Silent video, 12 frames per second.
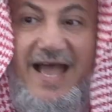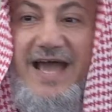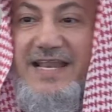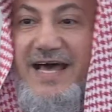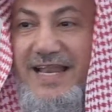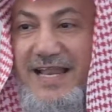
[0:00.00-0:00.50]

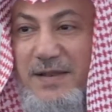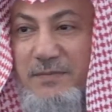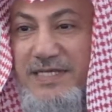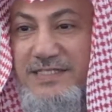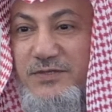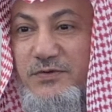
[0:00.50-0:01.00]
And Allah
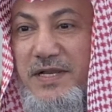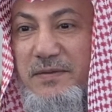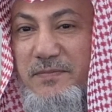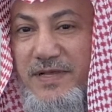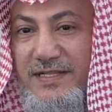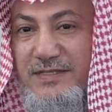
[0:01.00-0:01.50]
Almighty will
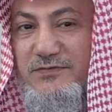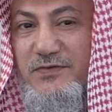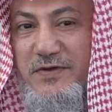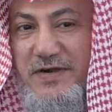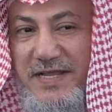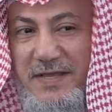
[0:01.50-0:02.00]
build
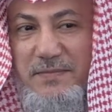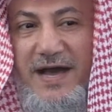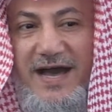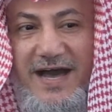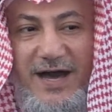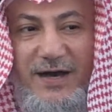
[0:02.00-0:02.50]
for him
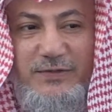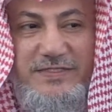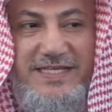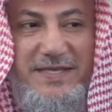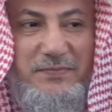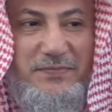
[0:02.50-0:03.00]
a
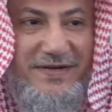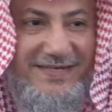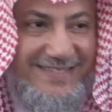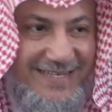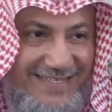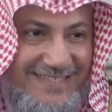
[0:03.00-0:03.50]
house in
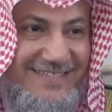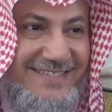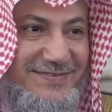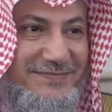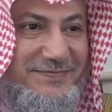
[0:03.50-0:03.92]
paradise.